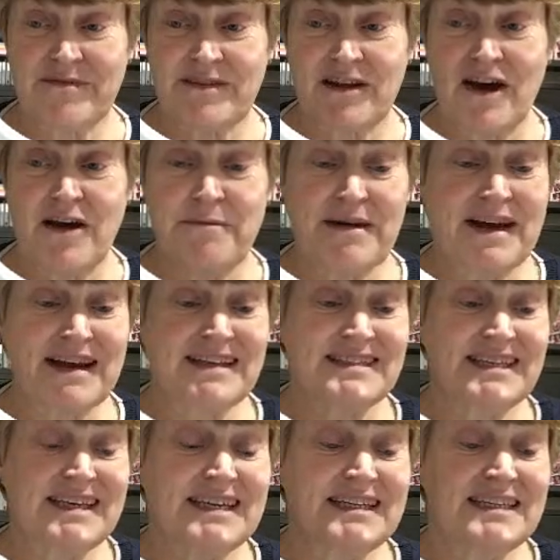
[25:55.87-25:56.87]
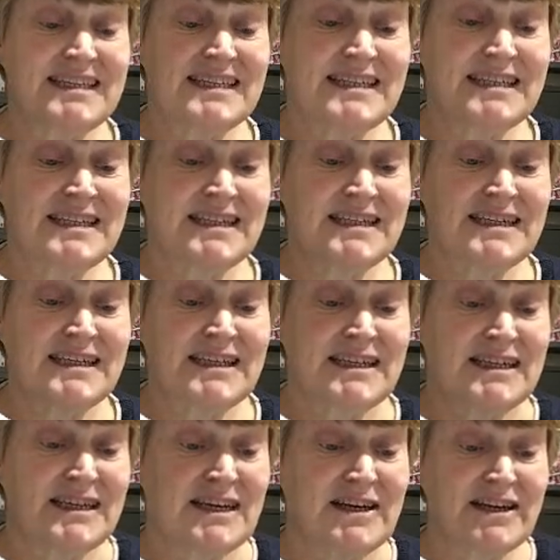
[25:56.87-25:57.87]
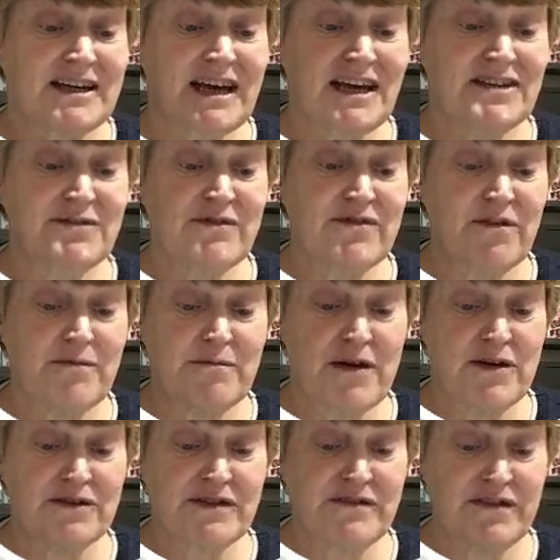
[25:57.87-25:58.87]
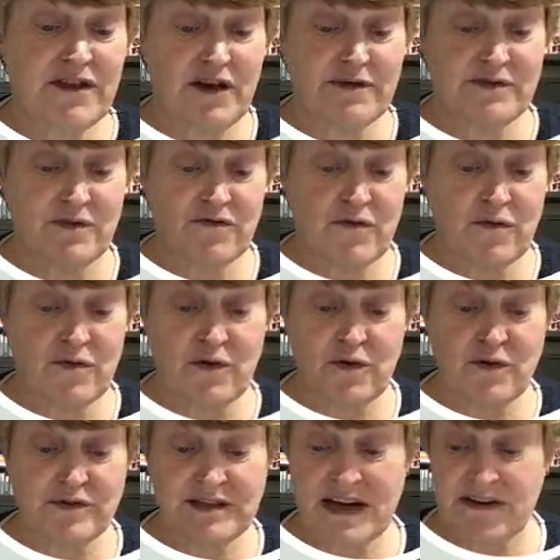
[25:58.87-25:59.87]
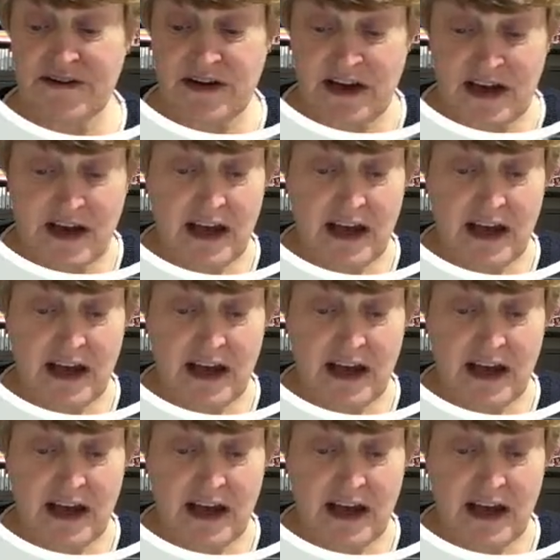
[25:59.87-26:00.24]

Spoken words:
Hi, Maxine. Okay, so we've got most of those are all caught down.